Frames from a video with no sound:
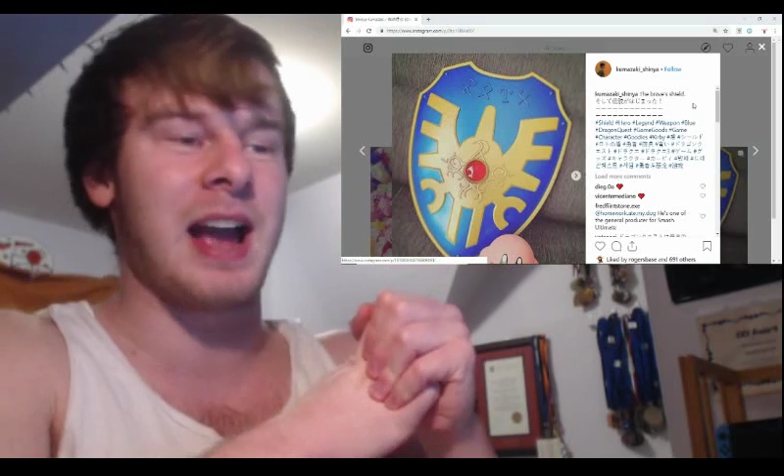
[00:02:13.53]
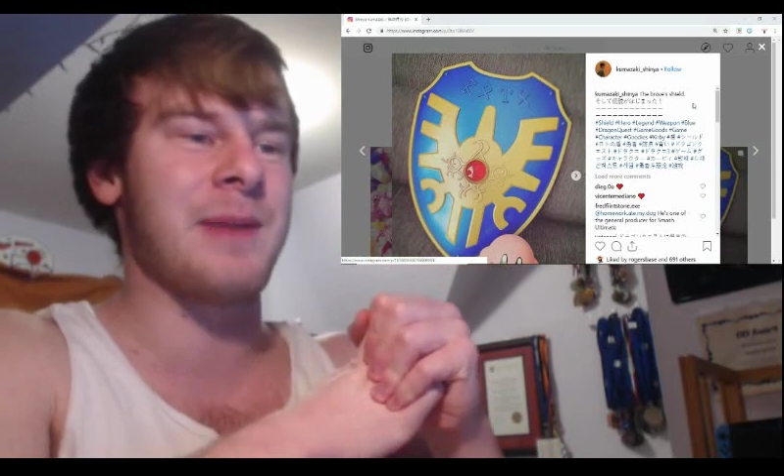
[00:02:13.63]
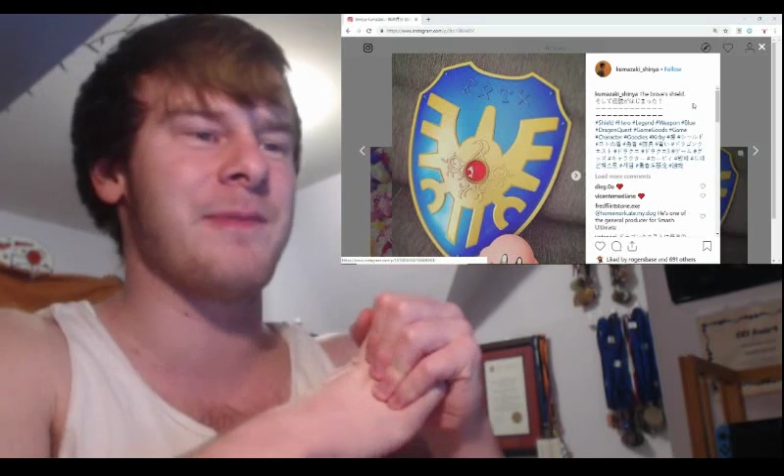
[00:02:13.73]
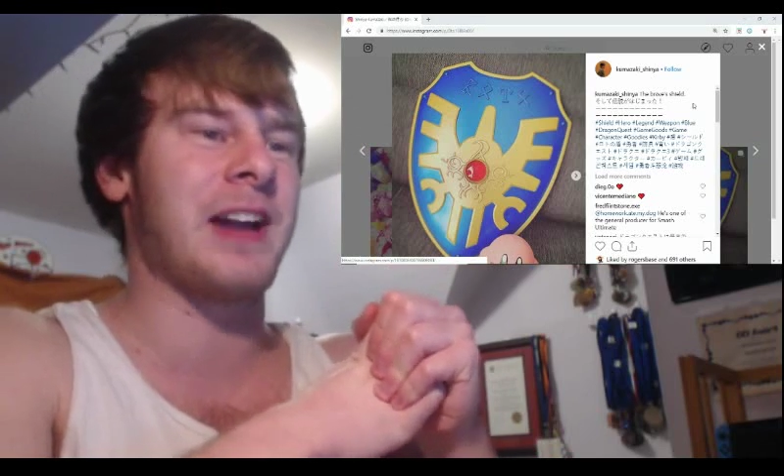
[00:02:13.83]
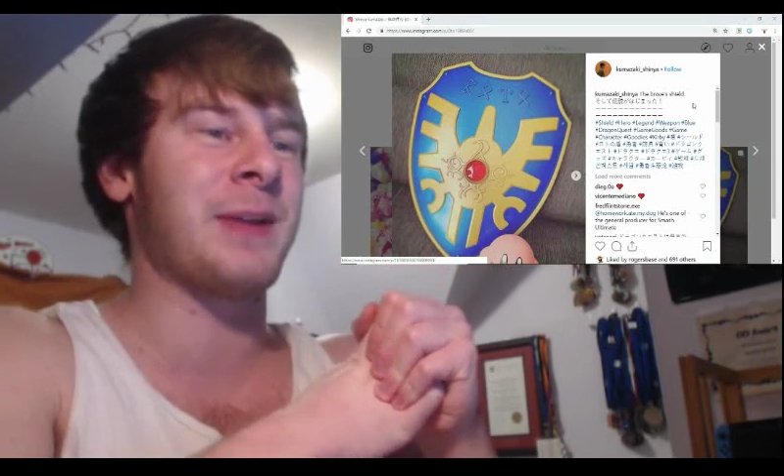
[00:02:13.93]
I
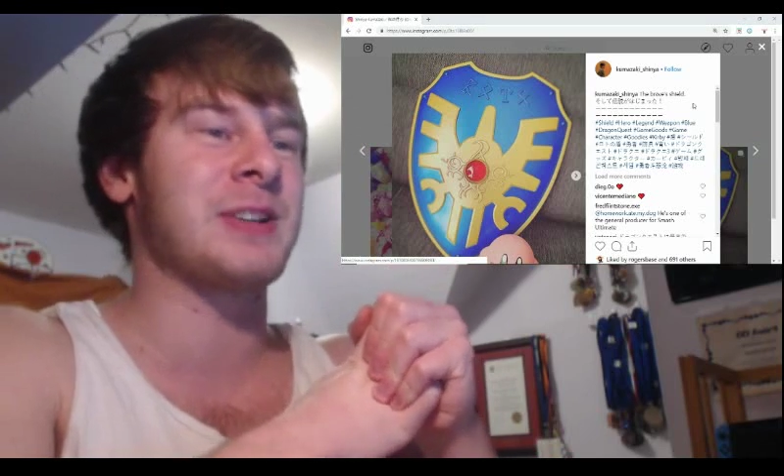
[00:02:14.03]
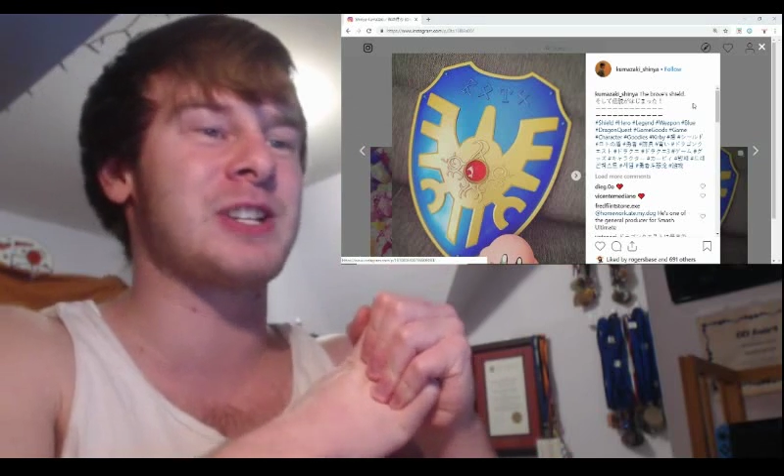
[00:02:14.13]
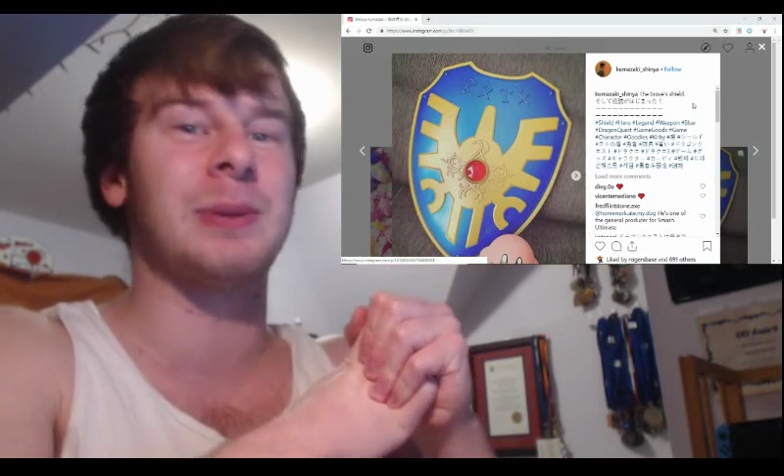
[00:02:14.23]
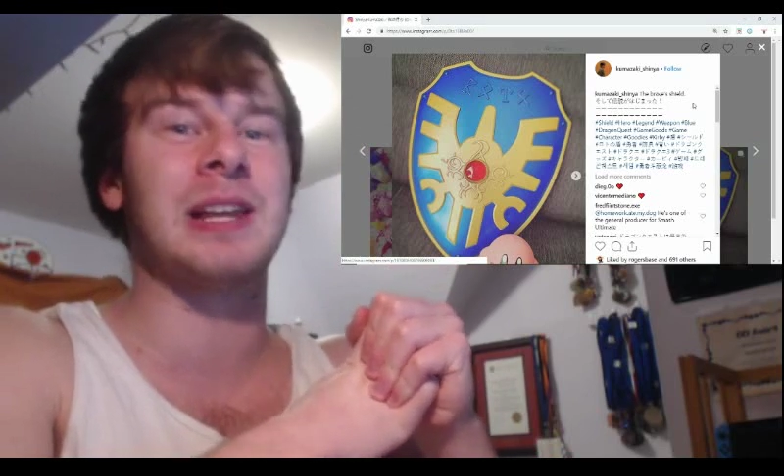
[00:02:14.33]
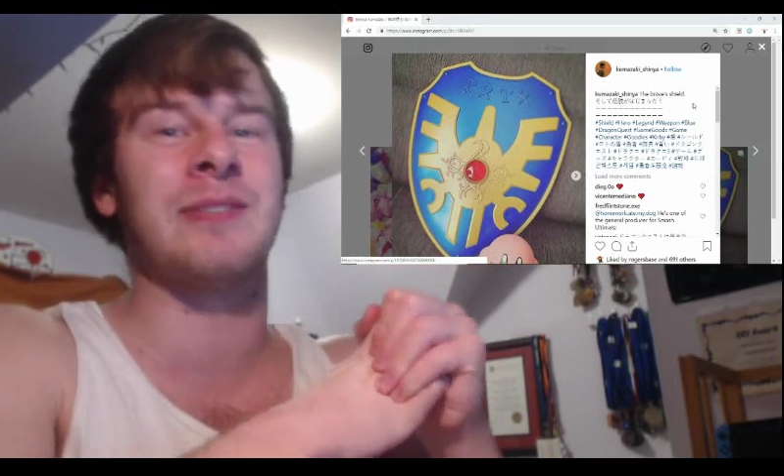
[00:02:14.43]
am very much
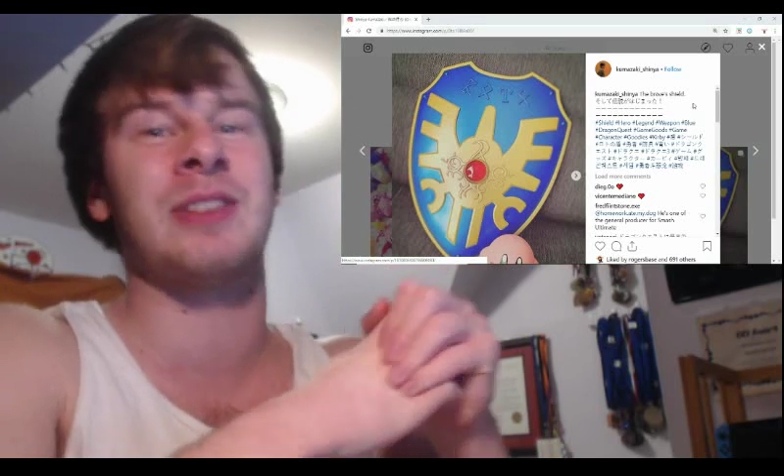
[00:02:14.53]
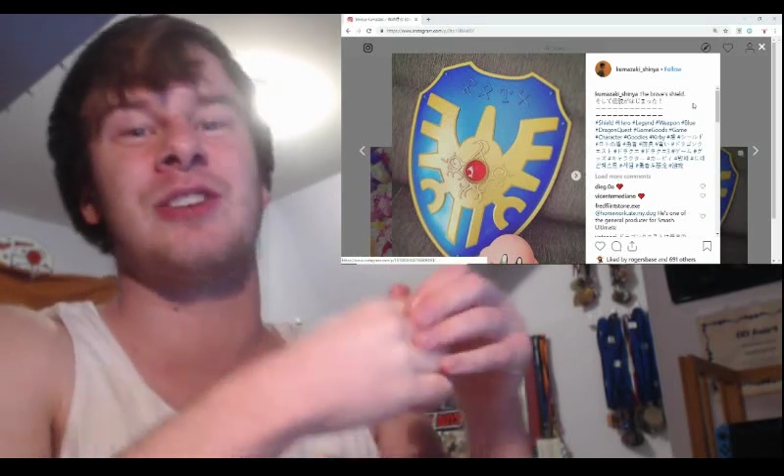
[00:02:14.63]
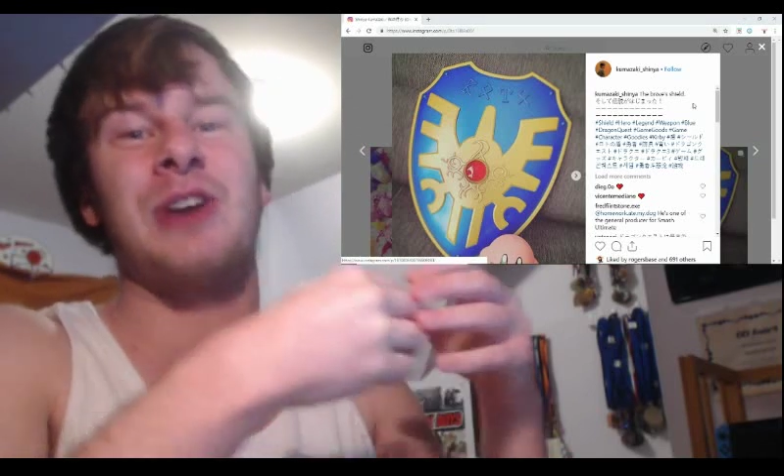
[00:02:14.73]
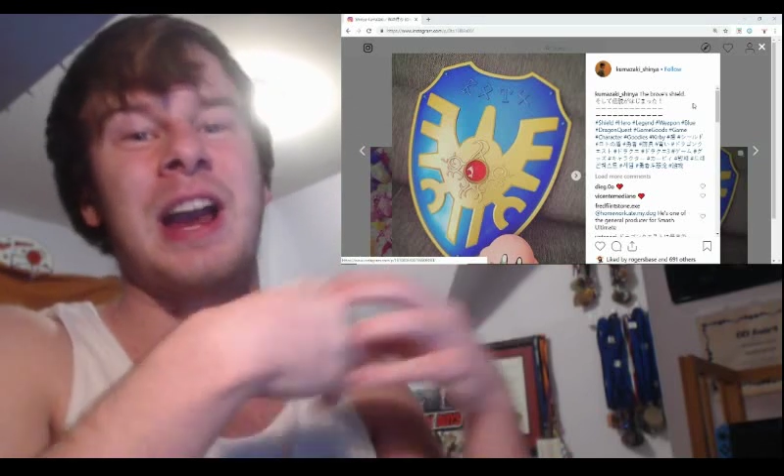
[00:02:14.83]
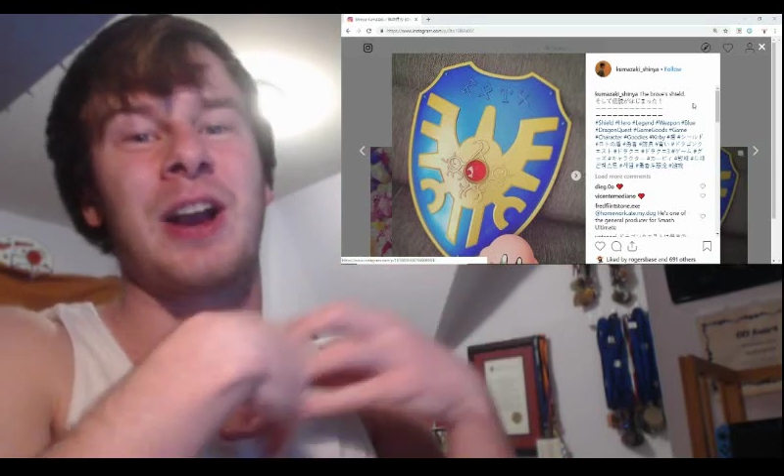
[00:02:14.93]
a believer
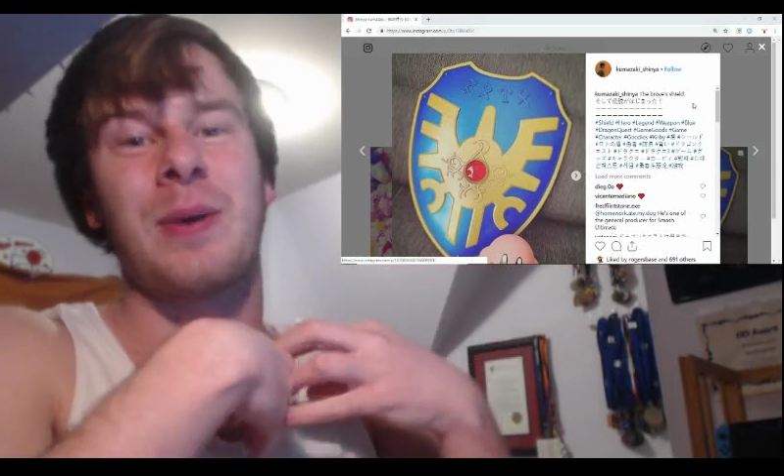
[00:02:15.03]
that Dragon